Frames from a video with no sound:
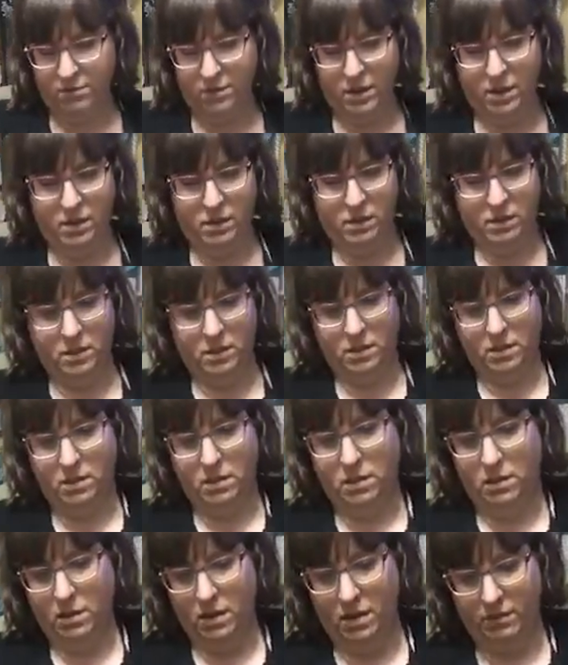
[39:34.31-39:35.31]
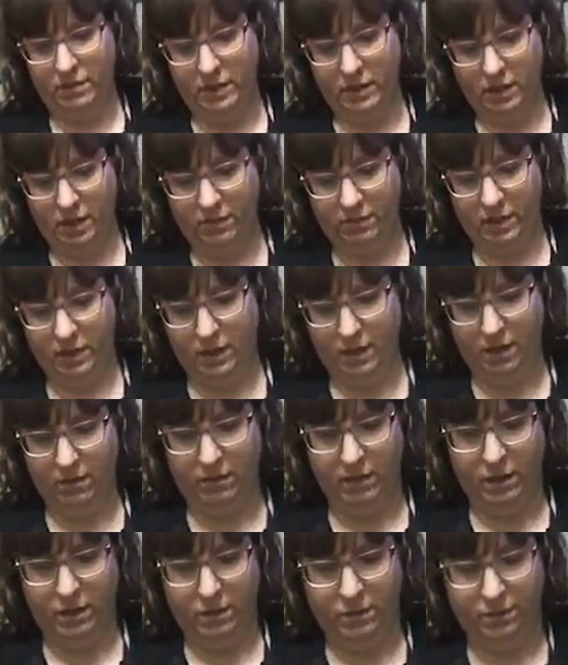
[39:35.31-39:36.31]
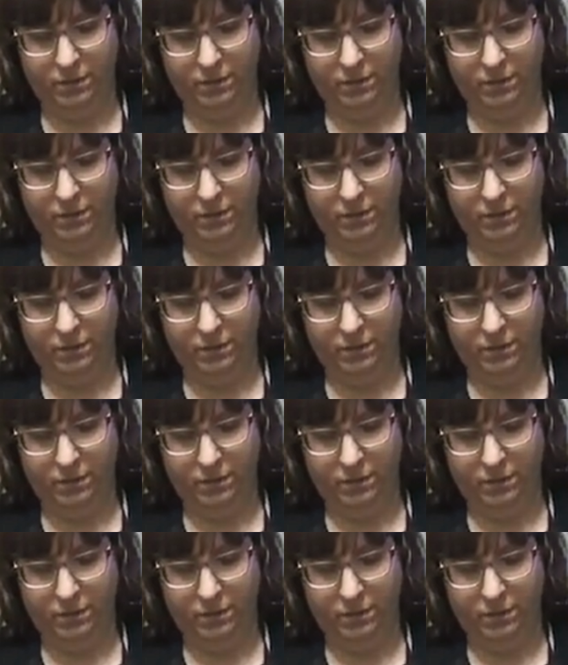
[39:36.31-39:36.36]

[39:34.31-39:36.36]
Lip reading: it. Love it, love it, love it.